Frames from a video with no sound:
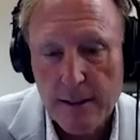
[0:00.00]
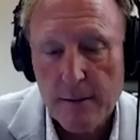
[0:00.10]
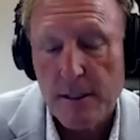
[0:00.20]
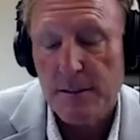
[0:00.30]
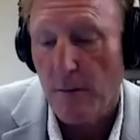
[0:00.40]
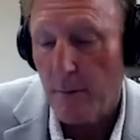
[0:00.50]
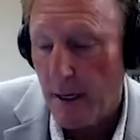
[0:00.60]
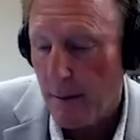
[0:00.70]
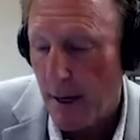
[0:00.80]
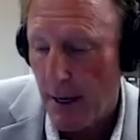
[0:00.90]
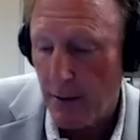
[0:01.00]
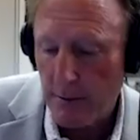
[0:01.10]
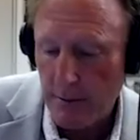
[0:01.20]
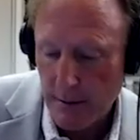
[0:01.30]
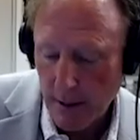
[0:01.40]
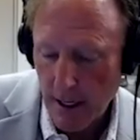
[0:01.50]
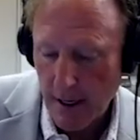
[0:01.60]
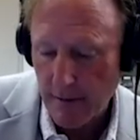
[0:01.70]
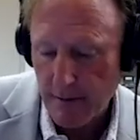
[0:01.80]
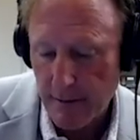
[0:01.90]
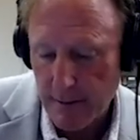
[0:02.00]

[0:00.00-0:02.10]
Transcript: Because for me, my own life,